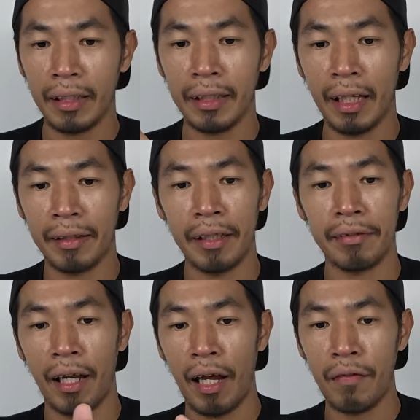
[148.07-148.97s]
Other than
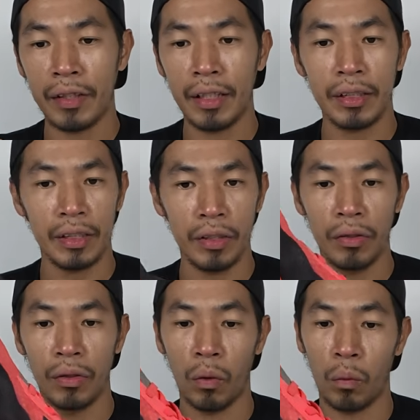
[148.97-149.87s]
that, everything
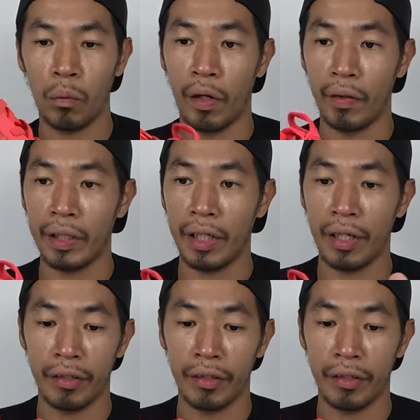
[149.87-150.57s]
still look very